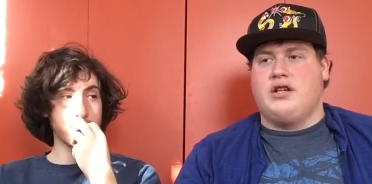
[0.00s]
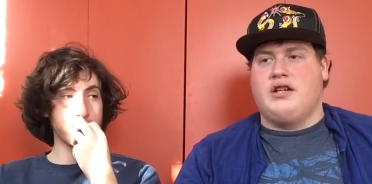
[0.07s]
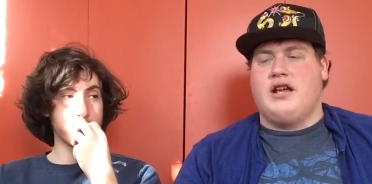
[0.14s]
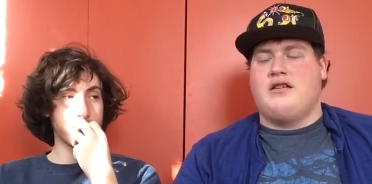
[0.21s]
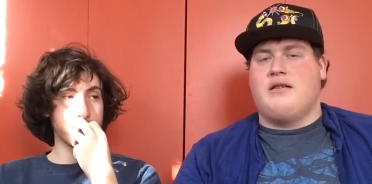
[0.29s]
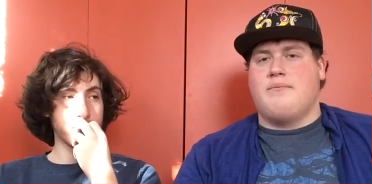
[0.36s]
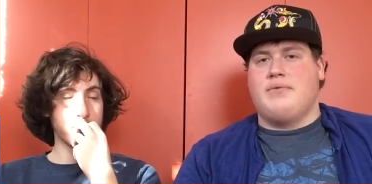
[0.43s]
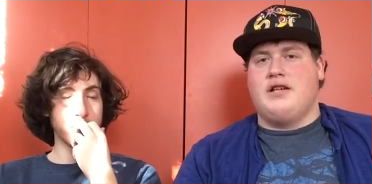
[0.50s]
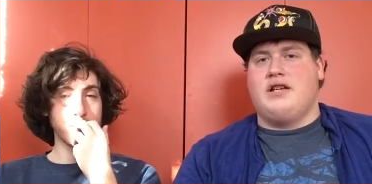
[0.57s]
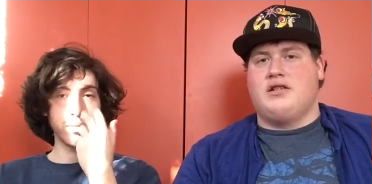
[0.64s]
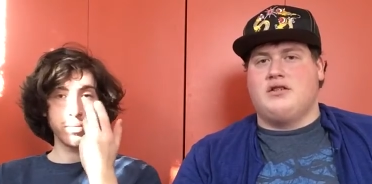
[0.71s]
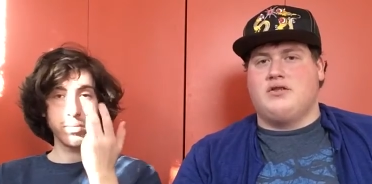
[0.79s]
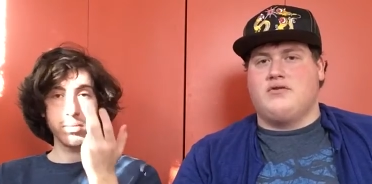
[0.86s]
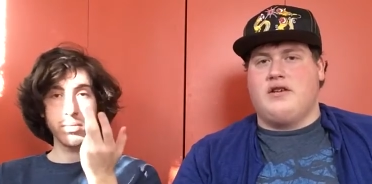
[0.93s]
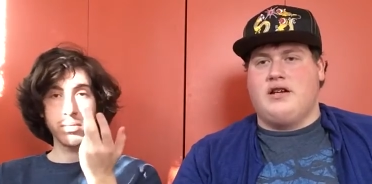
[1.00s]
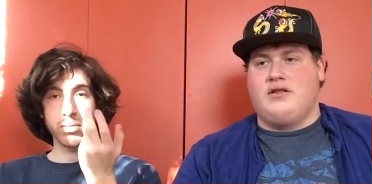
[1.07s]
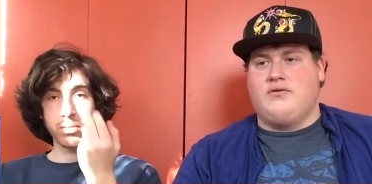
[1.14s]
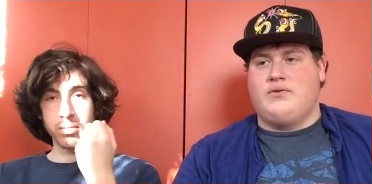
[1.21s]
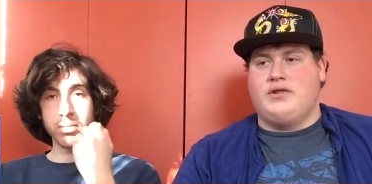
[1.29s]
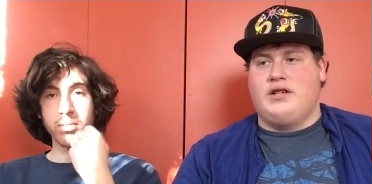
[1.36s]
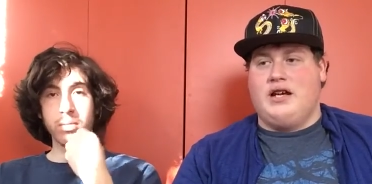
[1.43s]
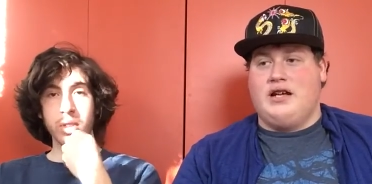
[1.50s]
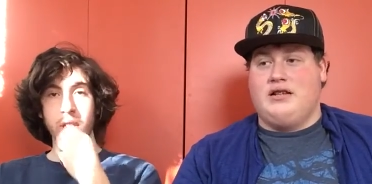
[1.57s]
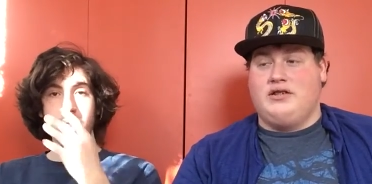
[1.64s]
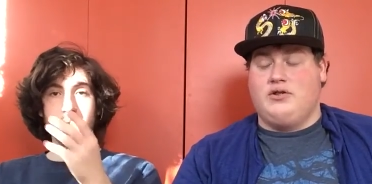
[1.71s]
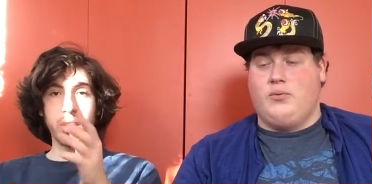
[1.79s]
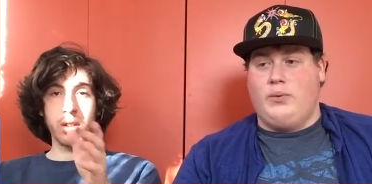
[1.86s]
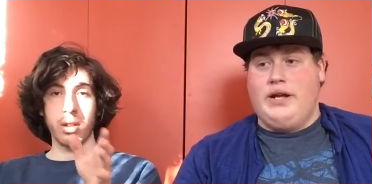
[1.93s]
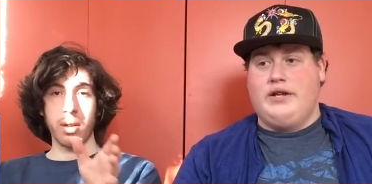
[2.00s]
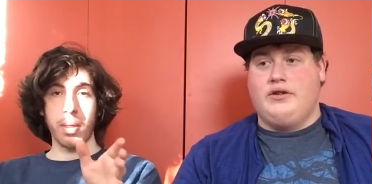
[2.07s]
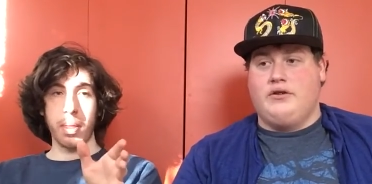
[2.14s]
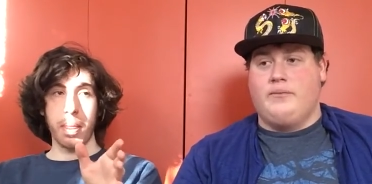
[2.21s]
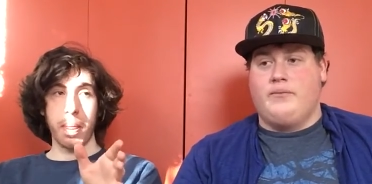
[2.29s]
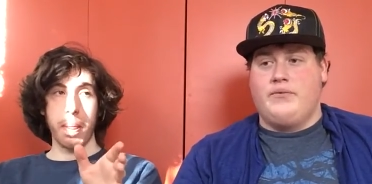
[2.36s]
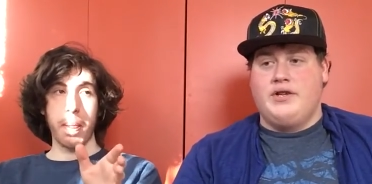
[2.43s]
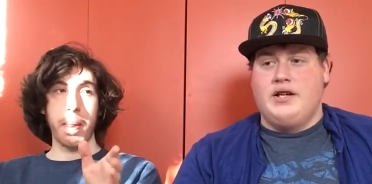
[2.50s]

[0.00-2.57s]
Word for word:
Speaker 1: going to end up being the grand finale, the winner.